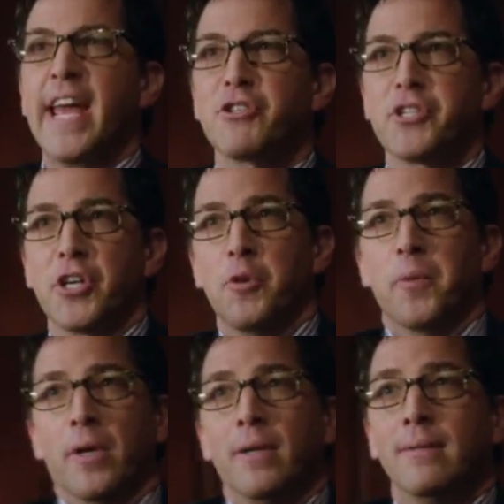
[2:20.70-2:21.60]
Anderson
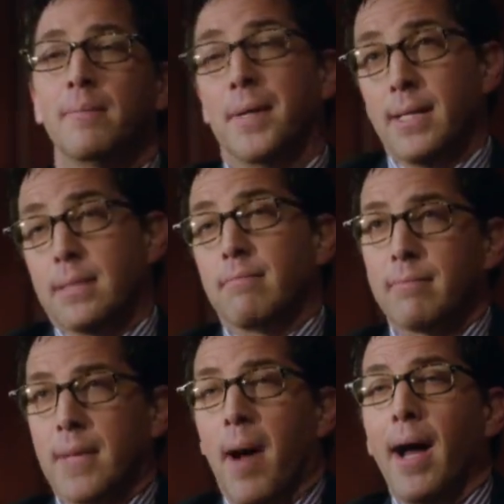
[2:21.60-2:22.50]
Cooper. Because,
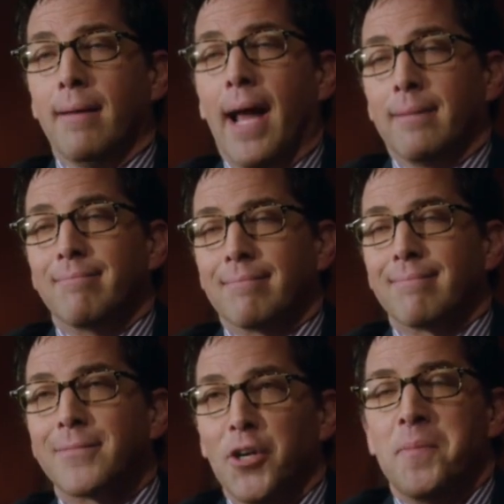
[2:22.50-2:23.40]
come on, I
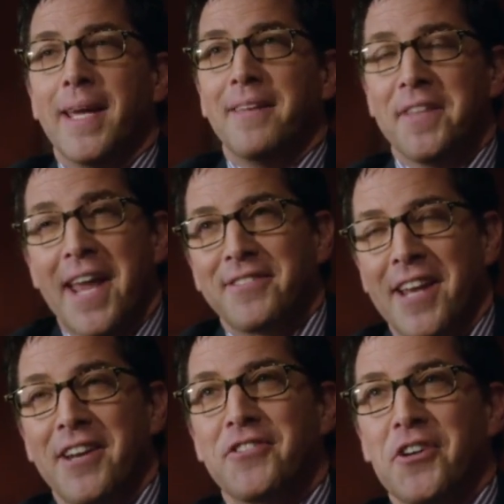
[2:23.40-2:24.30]
could be the next
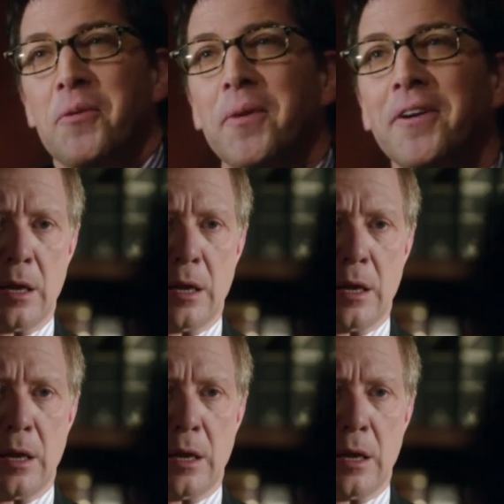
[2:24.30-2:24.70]
Anderson Cooper.